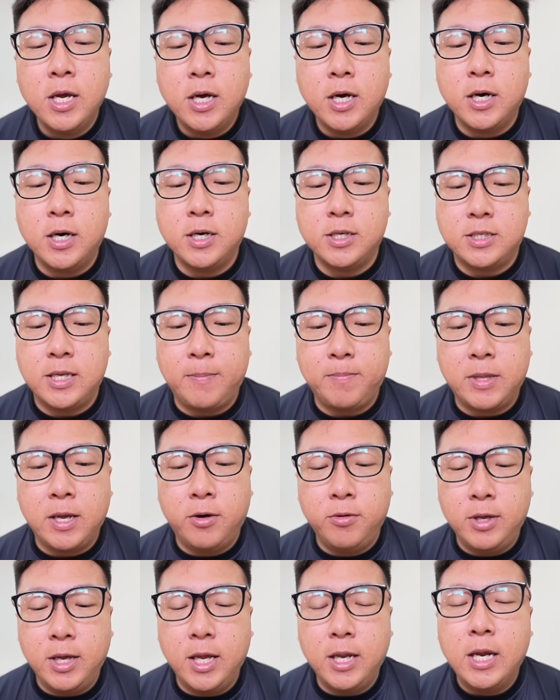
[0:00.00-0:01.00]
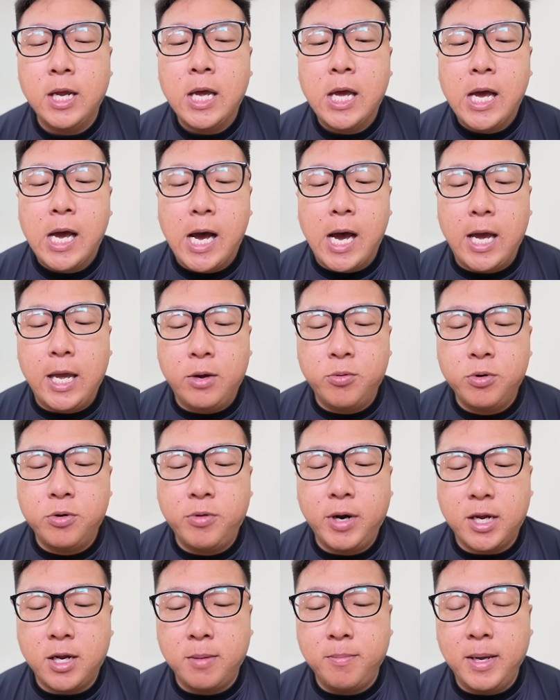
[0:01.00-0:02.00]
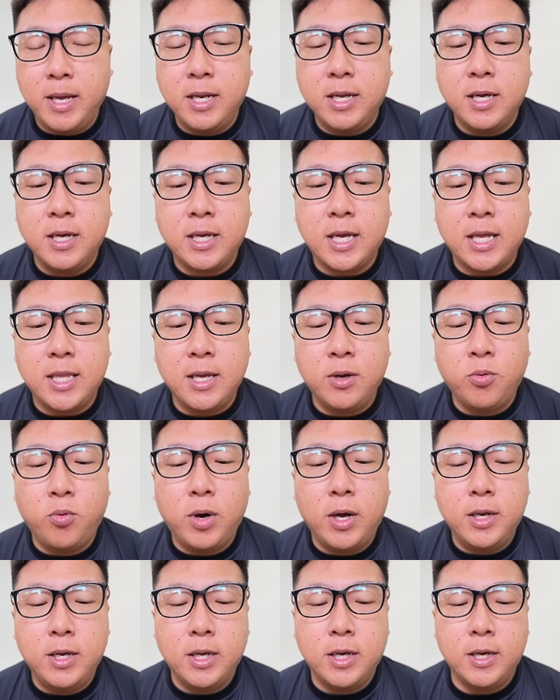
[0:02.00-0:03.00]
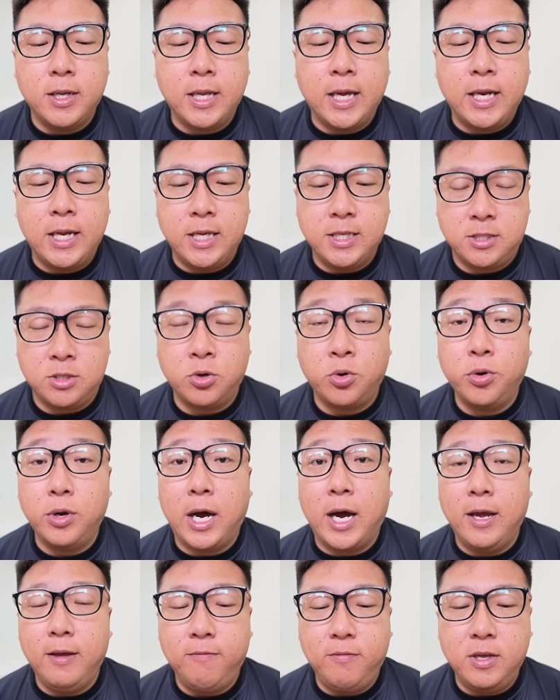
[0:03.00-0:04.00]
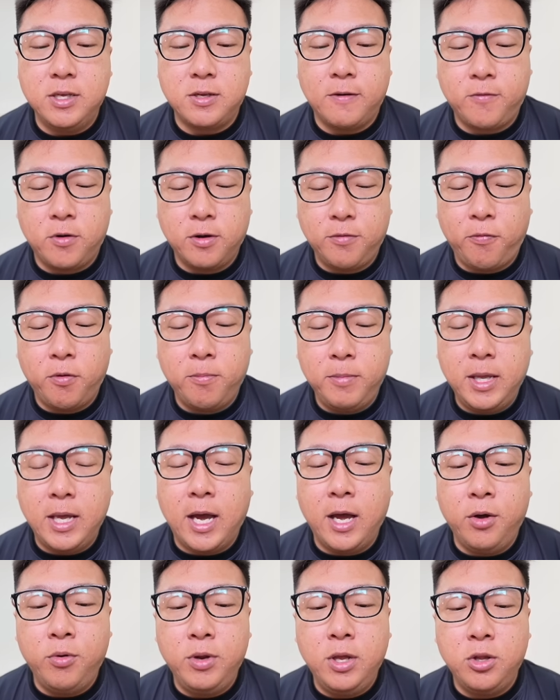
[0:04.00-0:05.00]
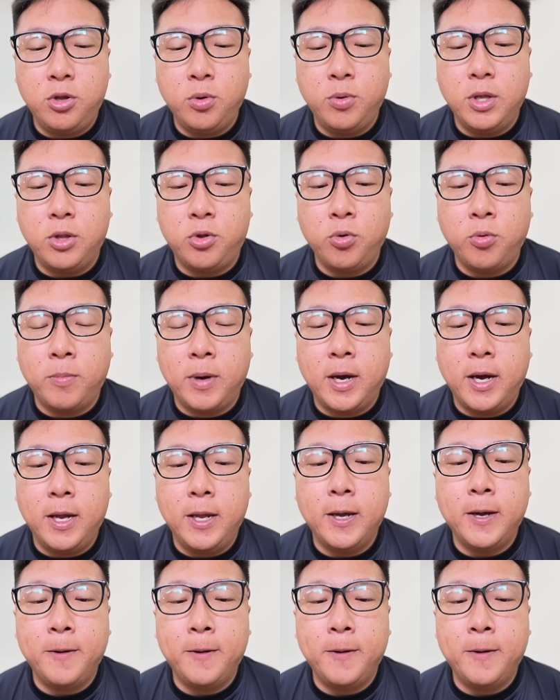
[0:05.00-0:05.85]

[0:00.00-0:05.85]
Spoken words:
Sceptile yet. I would recommend getting one that is good IVs. Of course, for me, I only do it to my